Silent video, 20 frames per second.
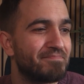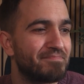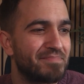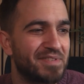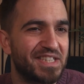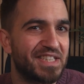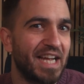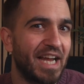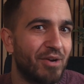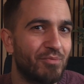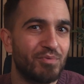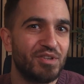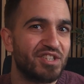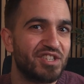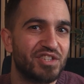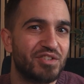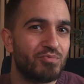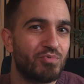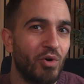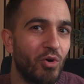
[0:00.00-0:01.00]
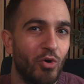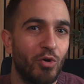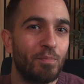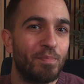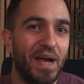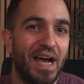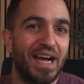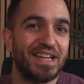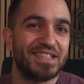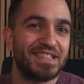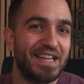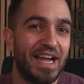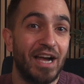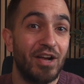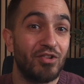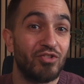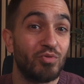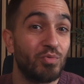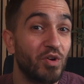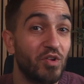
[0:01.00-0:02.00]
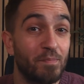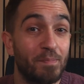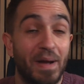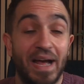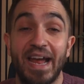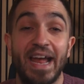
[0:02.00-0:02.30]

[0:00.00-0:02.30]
sacred scroll passed down to us by